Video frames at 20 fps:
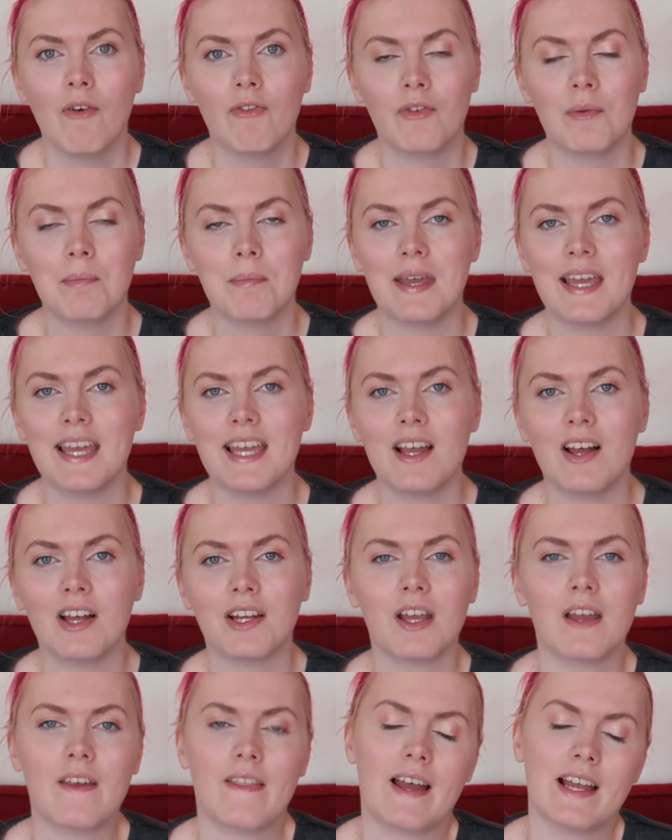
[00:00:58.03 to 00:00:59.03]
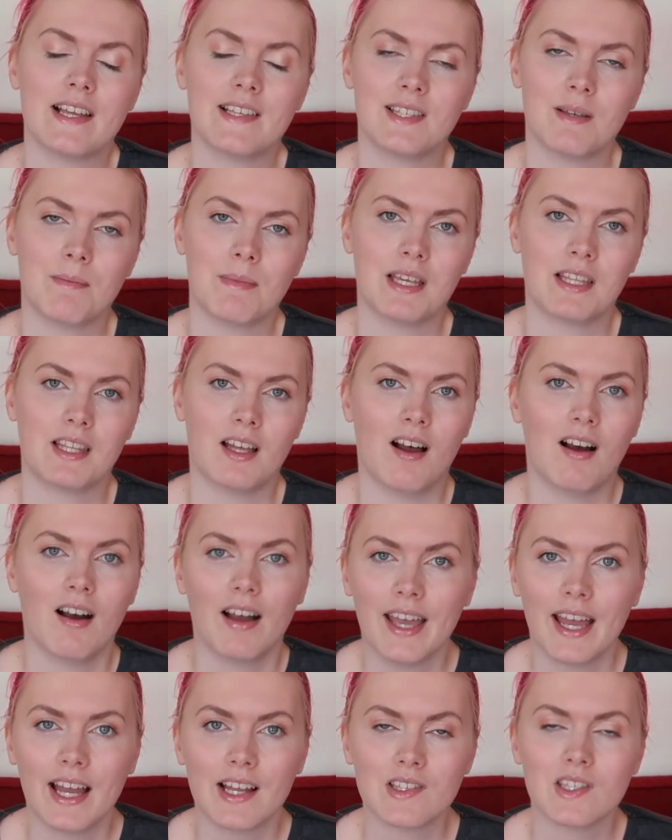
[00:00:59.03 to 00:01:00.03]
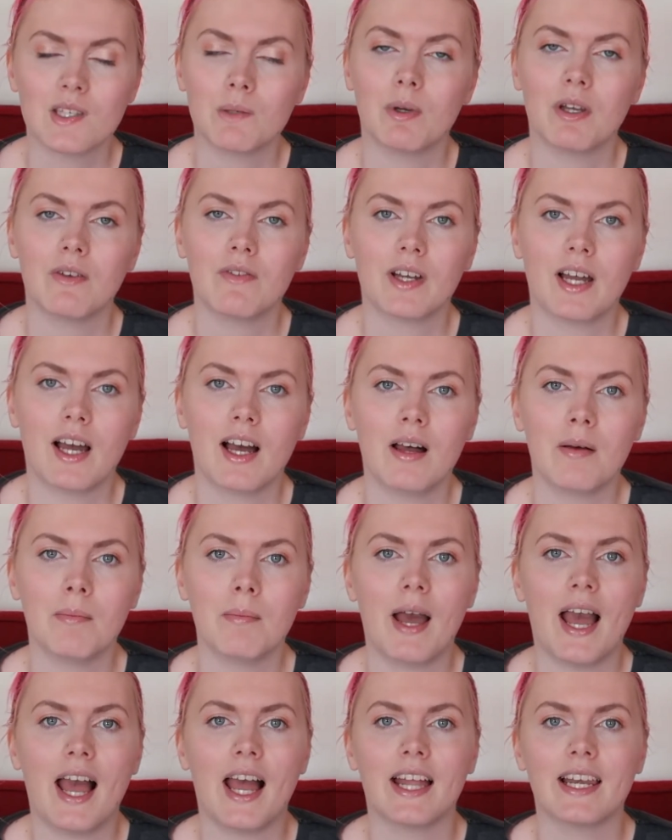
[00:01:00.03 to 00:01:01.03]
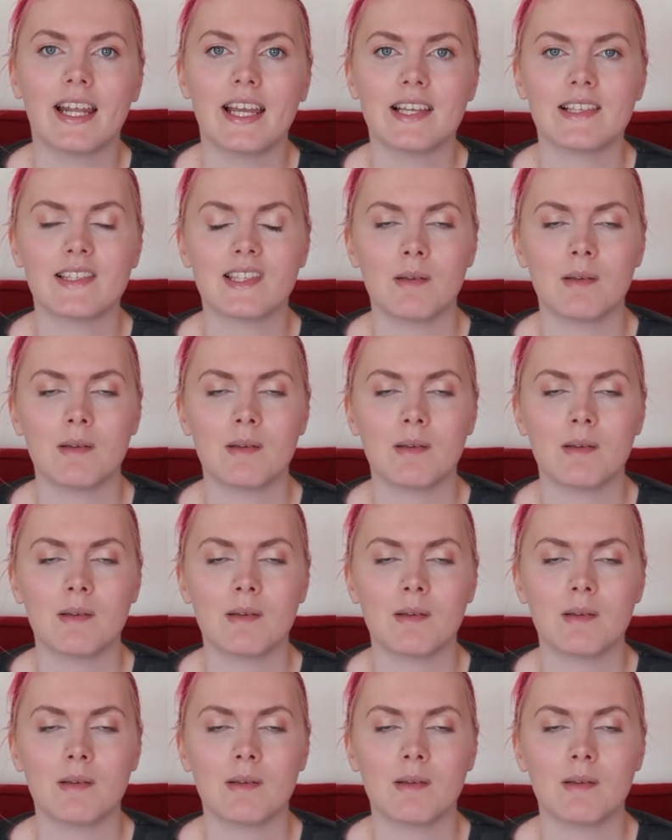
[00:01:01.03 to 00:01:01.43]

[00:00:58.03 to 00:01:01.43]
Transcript: For me, I know that is something that I had to overcome and is